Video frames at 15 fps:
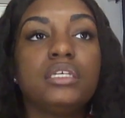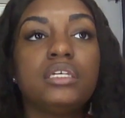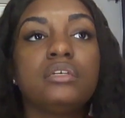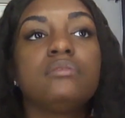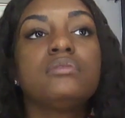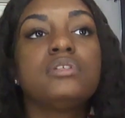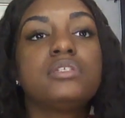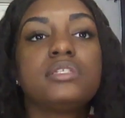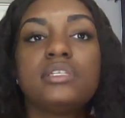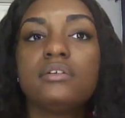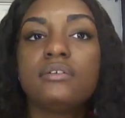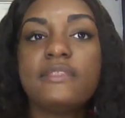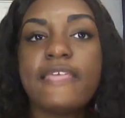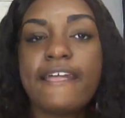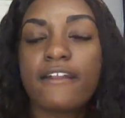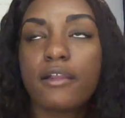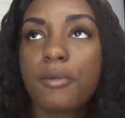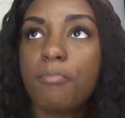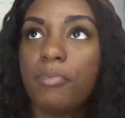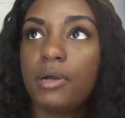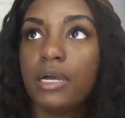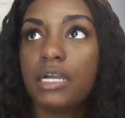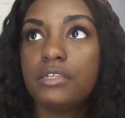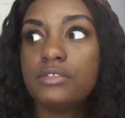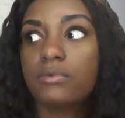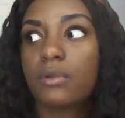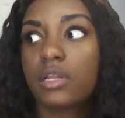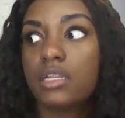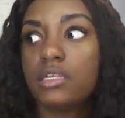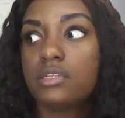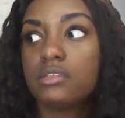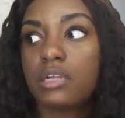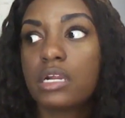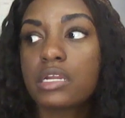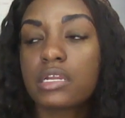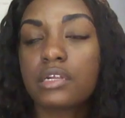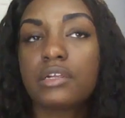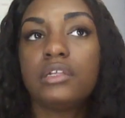it was still there, but I just wanted it darker.